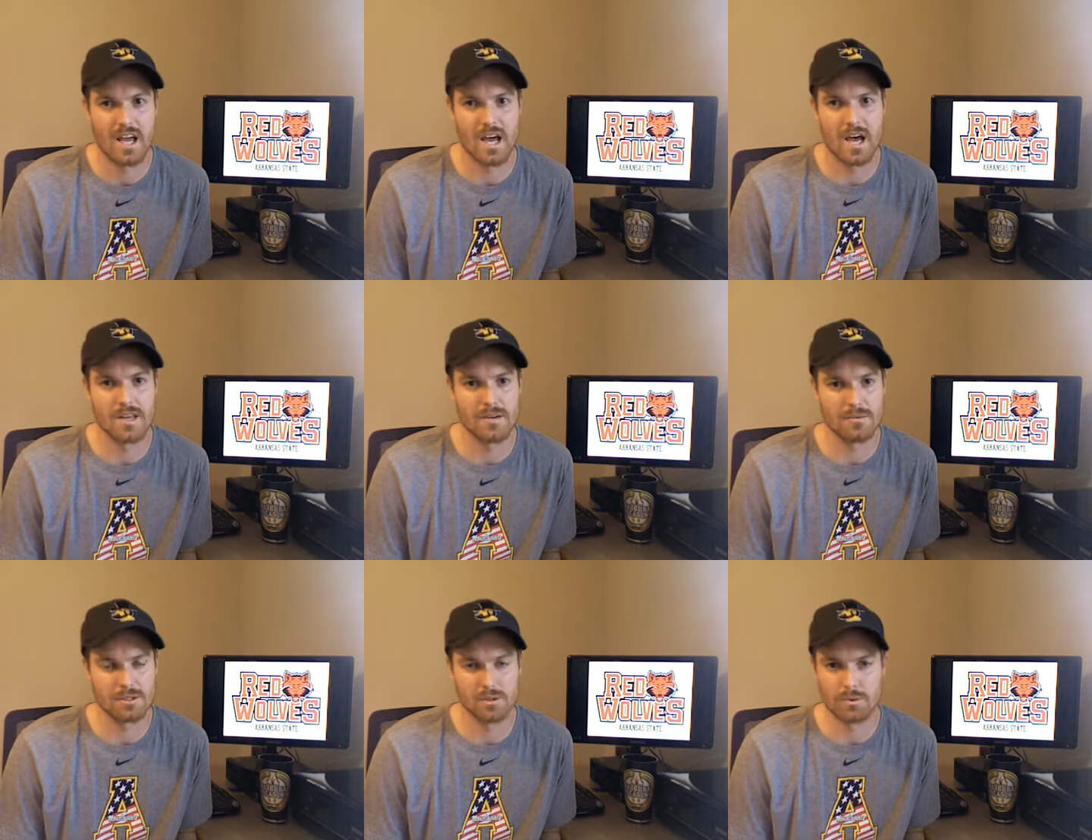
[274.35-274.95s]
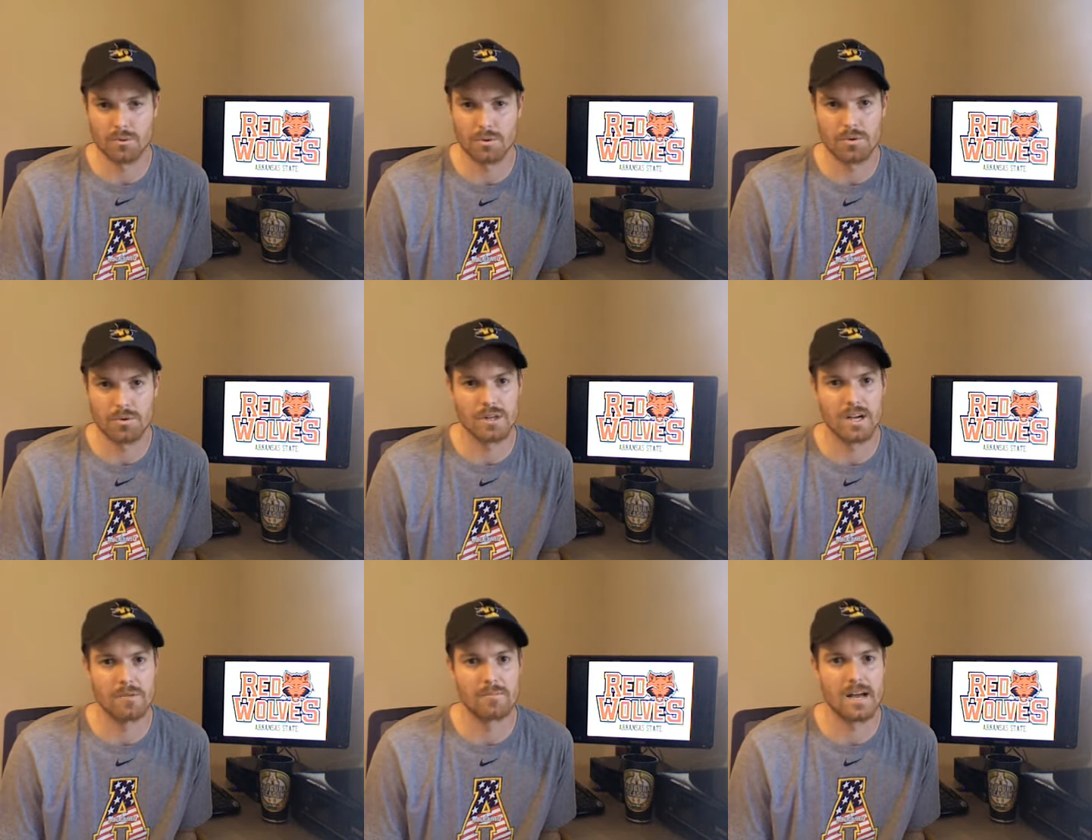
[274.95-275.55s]
it was a
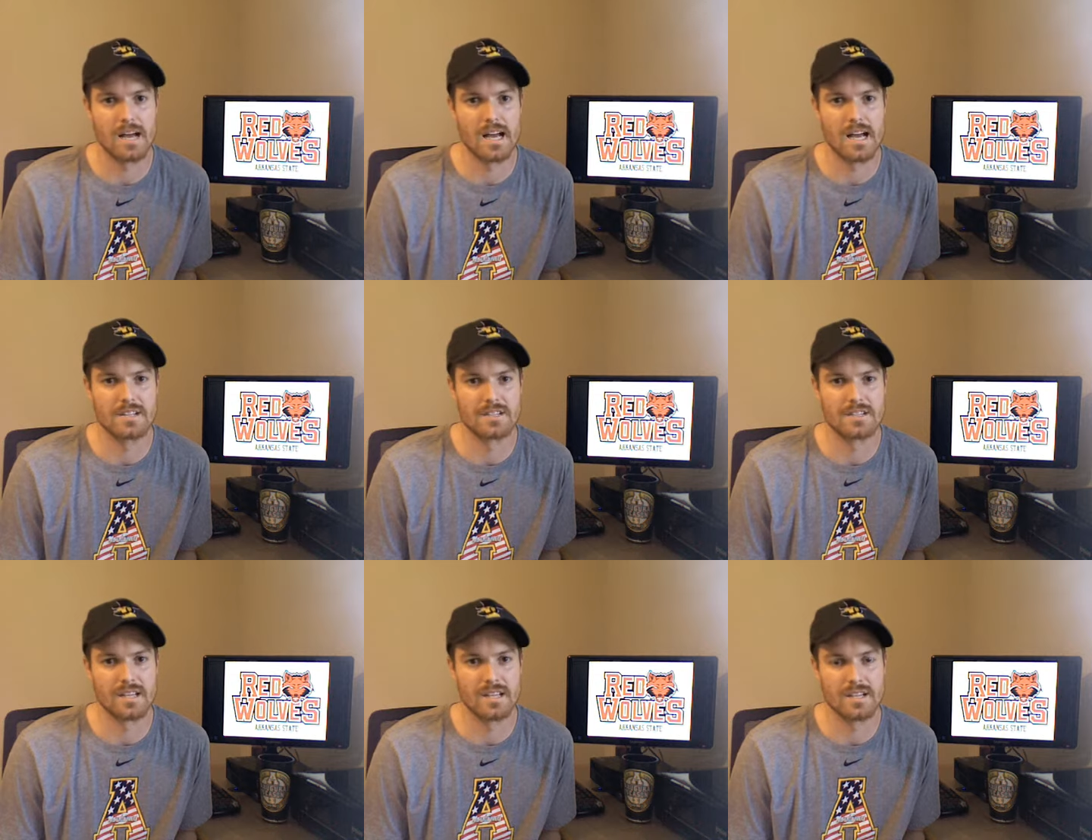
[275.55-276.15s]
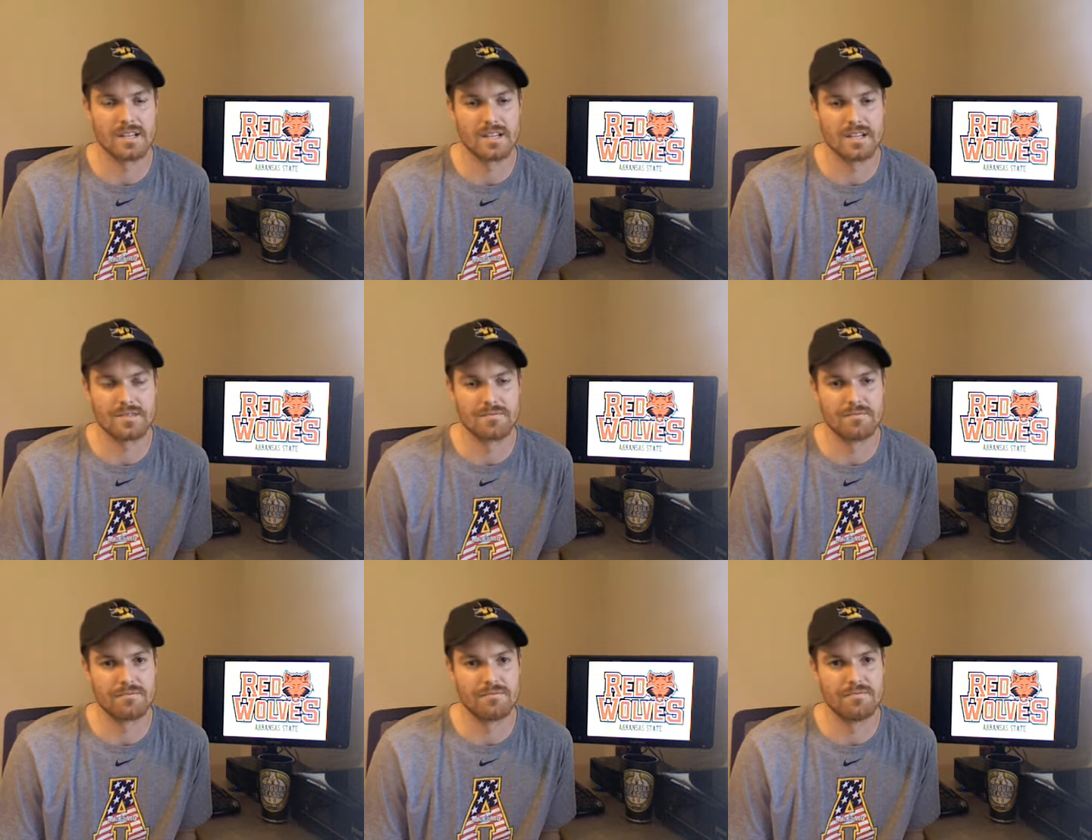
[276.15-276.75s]
rollout pass, and he's
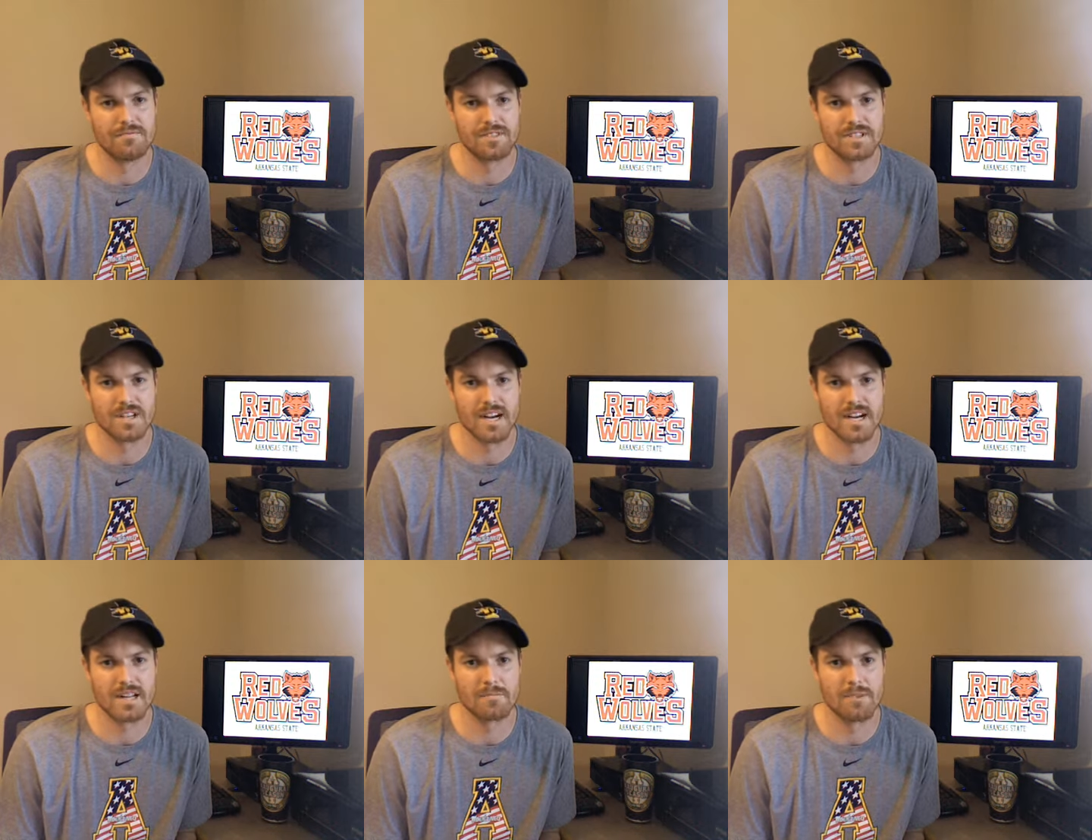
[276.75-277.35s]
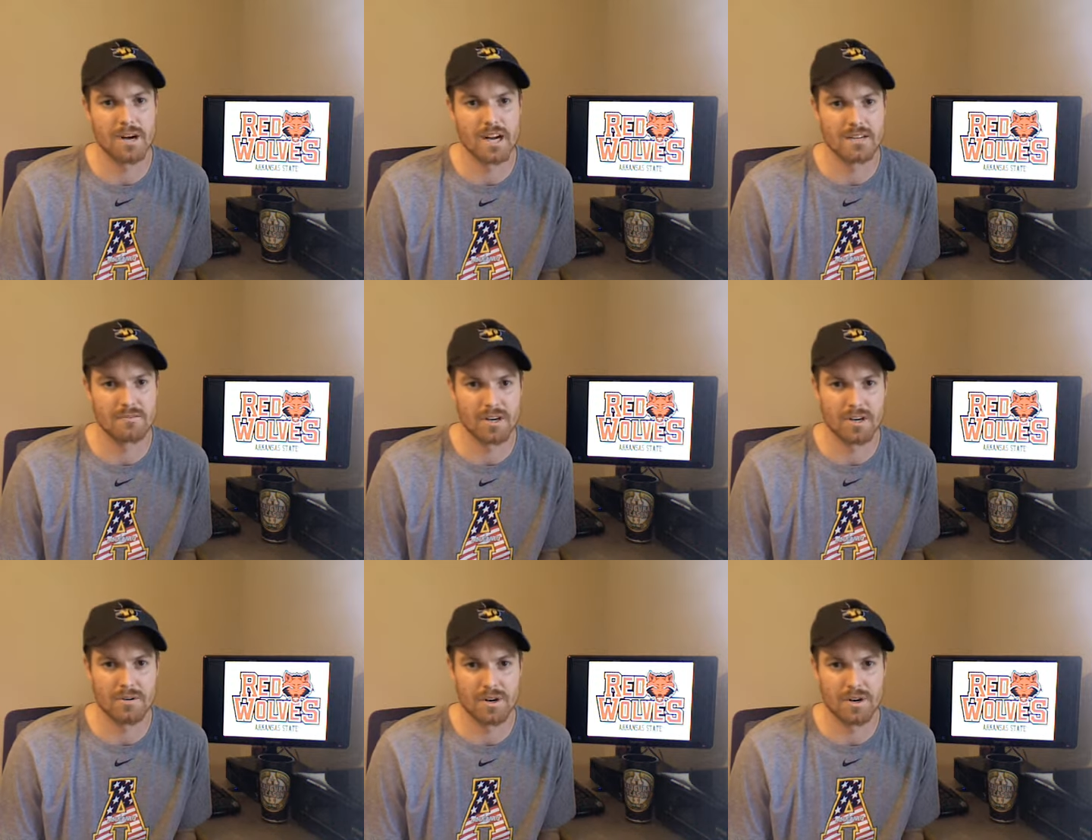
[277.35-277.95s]
staying in the pocket
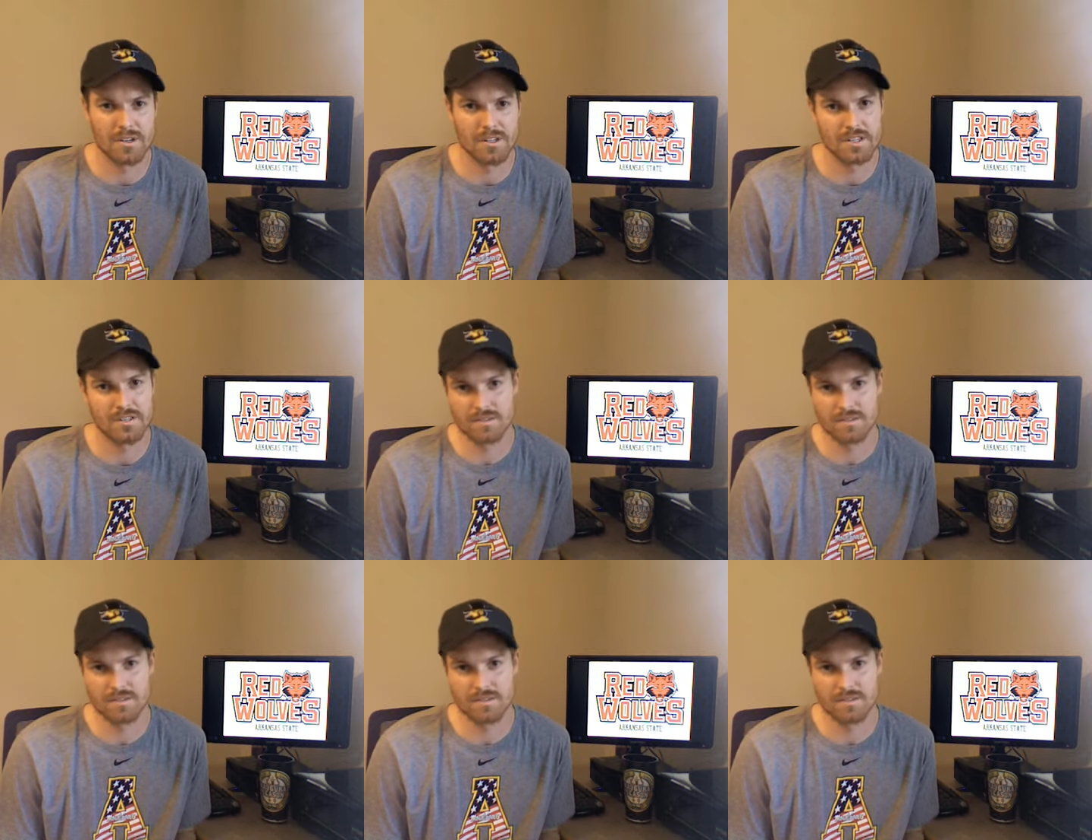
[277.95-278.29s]
very rarely.